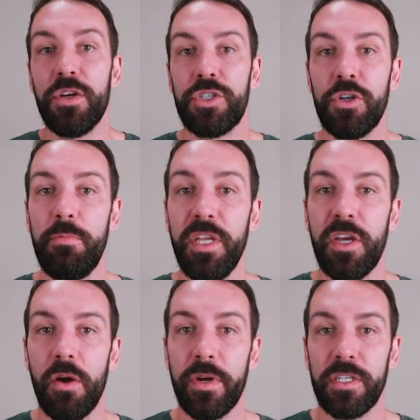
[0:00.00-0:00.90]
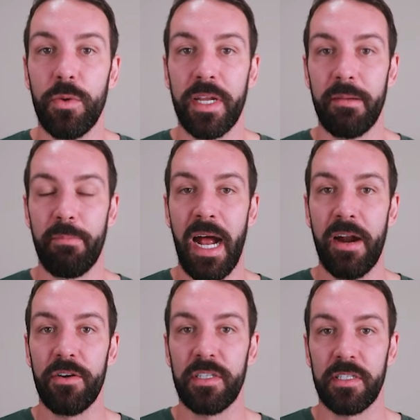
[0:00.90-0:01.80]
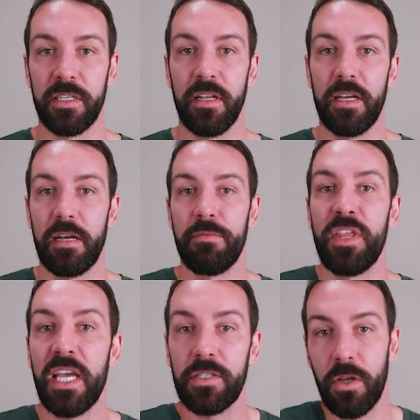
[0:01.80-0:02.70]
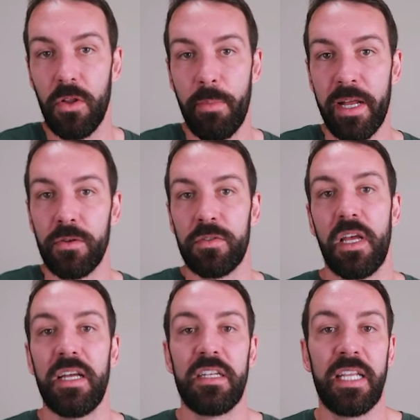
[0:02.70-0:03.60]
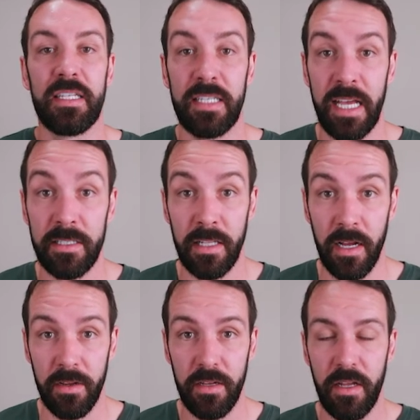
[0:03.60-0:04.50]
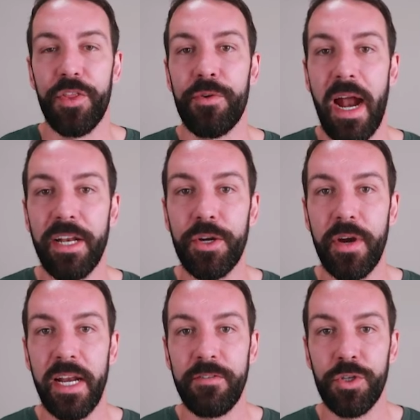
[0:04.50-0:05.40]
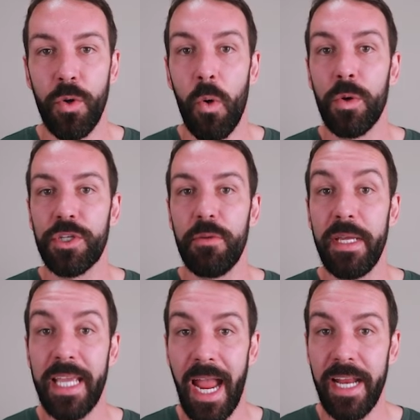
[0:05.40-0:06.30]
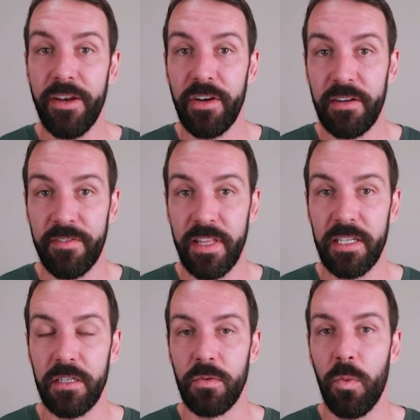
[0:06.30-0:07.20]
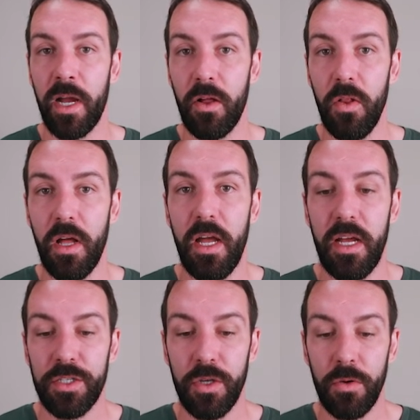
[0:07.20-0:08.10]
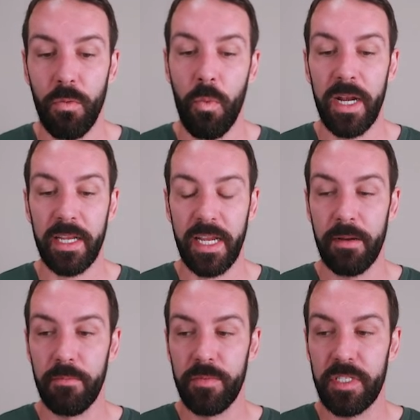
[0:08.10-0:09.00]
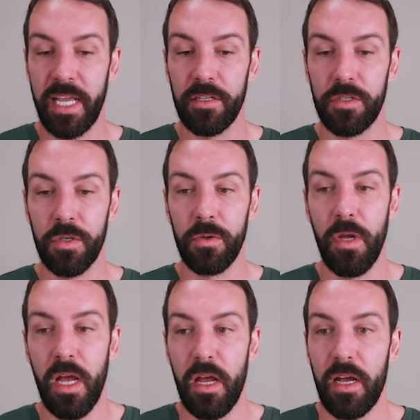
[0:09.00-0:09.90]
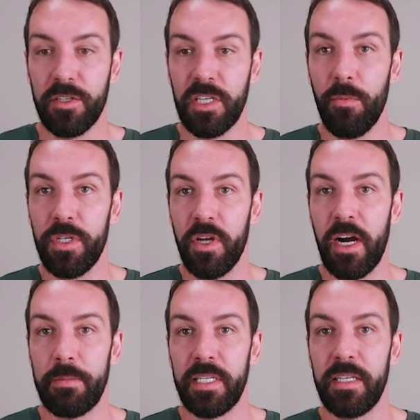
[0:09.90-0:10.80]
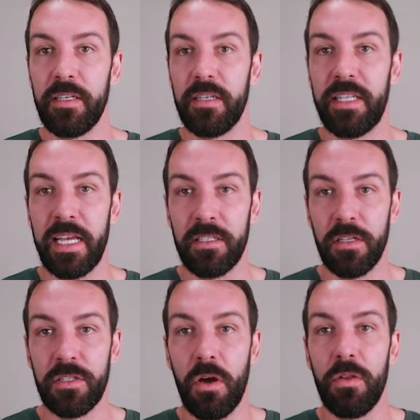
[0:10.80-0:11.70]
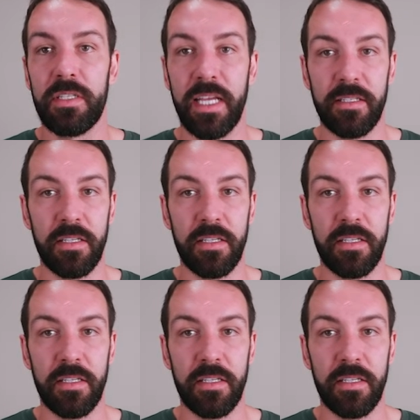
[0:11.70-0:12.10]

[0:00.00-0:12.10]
should be going to a comparison, their solar panels to Tesla. Their ad creative should also be catering for this as well. So when it comes down to someone types in Tesla solar